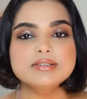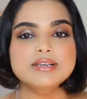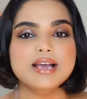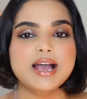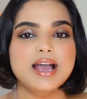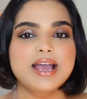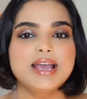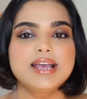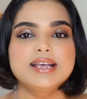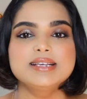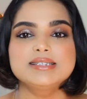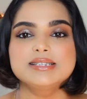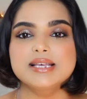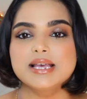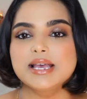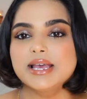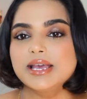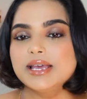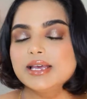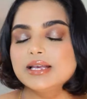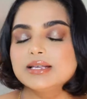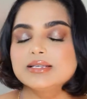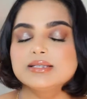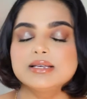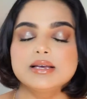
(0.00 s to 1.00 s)
Skies
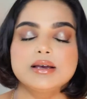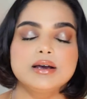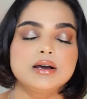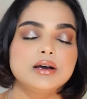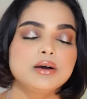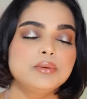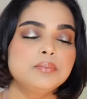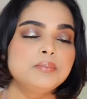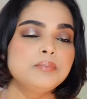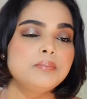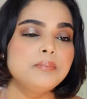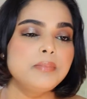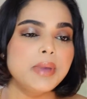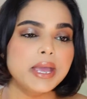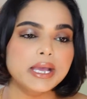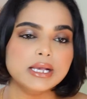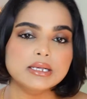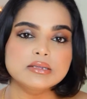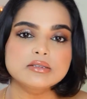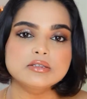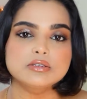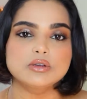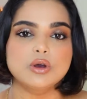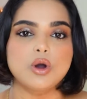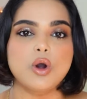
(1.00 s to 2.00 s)
is a
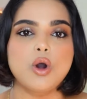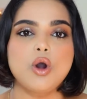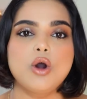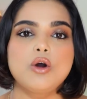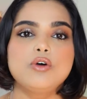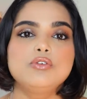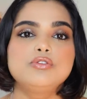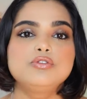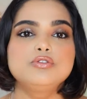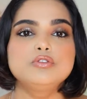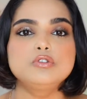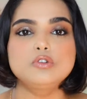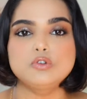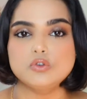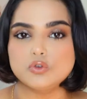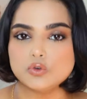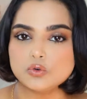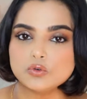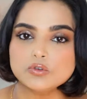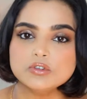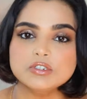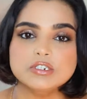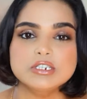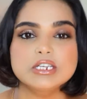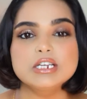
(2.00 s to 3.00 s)
mix of
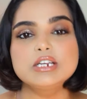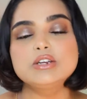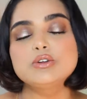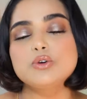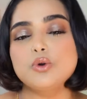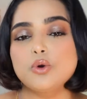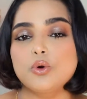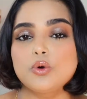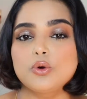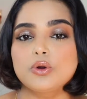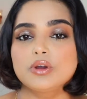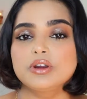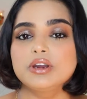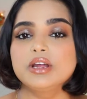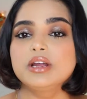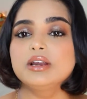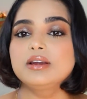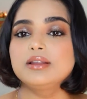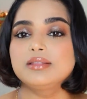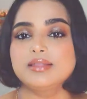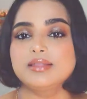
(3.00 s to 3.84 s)
toasted coconut.